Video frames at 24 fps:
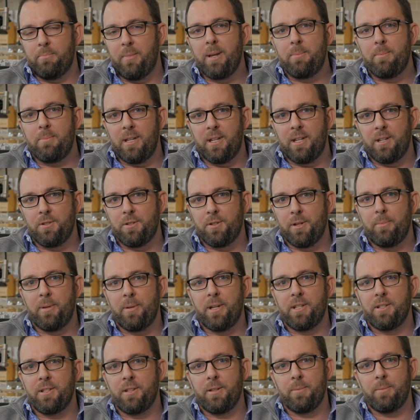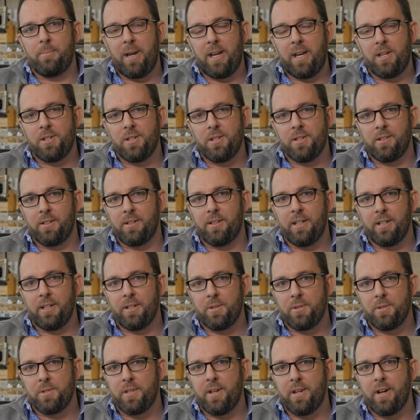might be contributing to the patient's
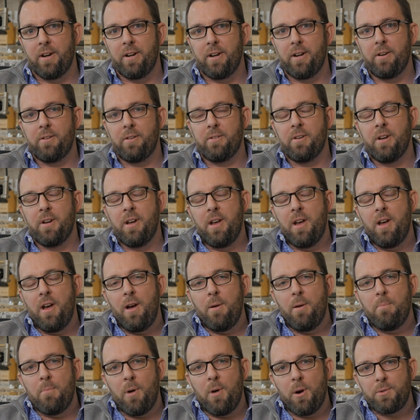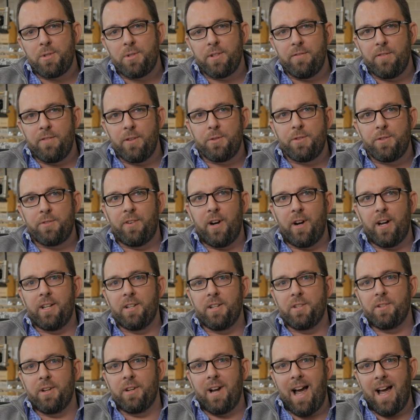clinical scenario. Most of those
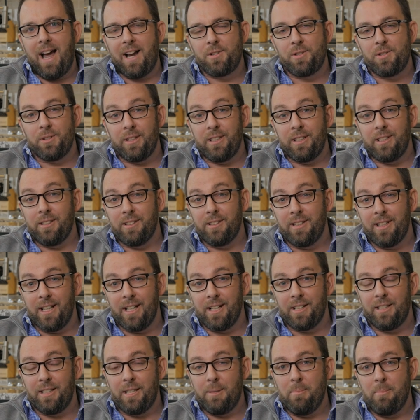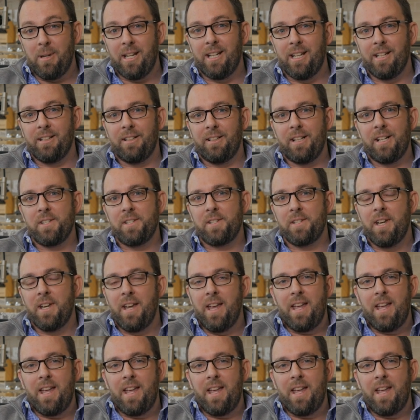findings are actually clinically meaningless.